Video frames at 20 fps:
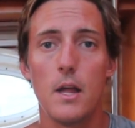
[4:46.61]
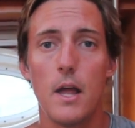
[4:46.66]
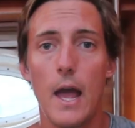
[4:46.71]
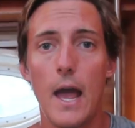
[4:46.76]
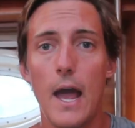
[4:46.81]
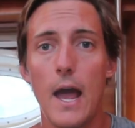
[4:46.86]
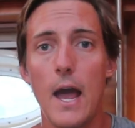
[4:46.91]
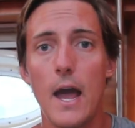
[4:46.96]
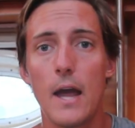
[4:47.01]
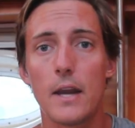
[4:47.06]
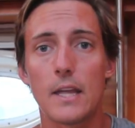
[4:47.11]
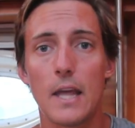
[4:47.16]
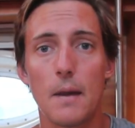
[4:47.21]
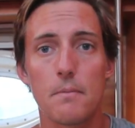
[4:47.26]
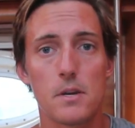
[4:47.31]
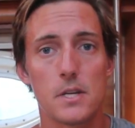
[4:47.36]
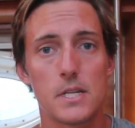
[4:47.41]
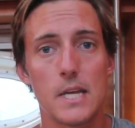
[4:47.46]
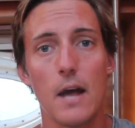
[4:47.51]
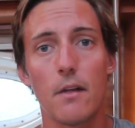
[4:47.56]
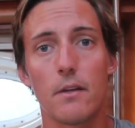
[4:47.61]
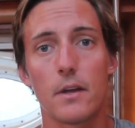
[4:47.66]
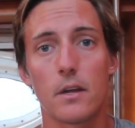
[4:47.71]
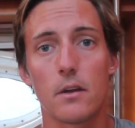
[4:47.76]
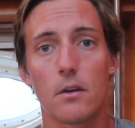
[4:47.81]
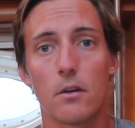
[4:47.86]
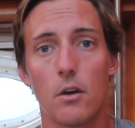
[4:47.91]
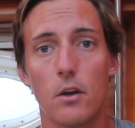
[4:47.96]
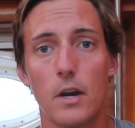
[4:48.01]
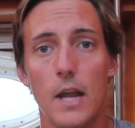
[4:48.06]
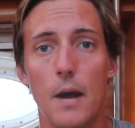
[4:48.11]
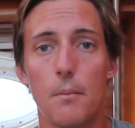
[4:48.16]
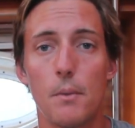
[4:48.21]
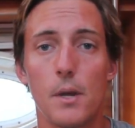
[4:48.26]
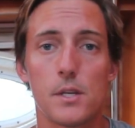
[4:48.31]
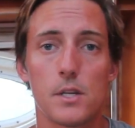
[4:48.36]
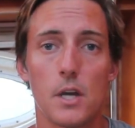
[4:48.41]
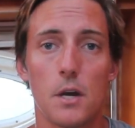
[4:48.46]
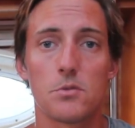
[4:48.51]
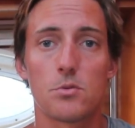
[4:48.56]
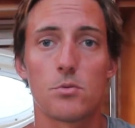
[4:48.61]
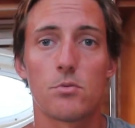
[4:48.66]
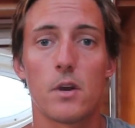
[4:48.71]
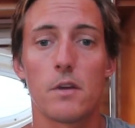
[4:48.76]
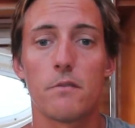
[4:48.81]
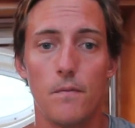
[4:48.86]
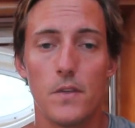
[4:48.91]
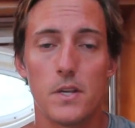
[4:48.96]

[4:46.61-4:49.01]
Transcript: and kept a tally on how many times we reefed.